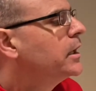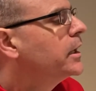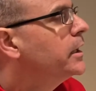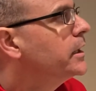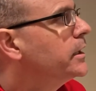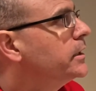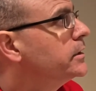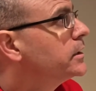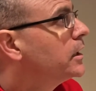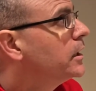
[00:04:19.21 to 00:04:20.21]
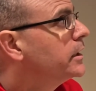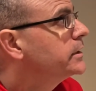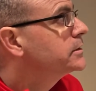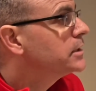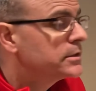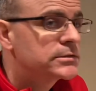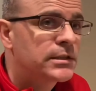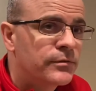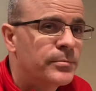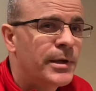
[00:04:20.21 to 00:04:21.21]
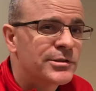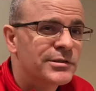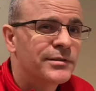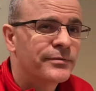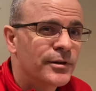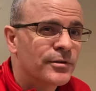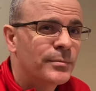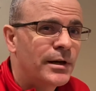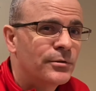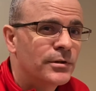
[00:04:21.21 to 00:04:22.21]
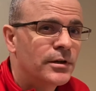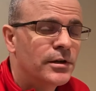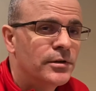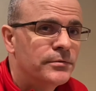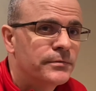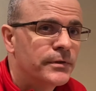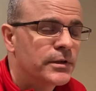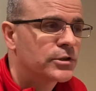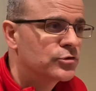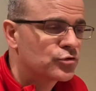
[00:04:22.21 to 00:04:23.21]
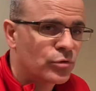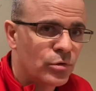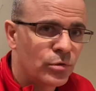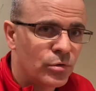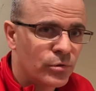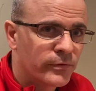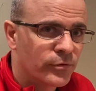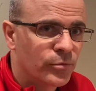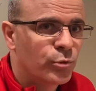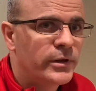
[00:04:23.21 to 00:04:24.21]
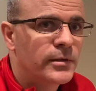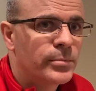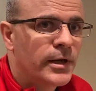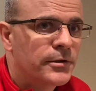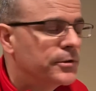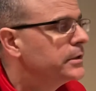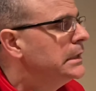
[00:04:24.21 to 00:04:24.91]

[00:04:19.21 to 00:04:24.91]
And it does give the patient a fair amount of control over their breathing pattern.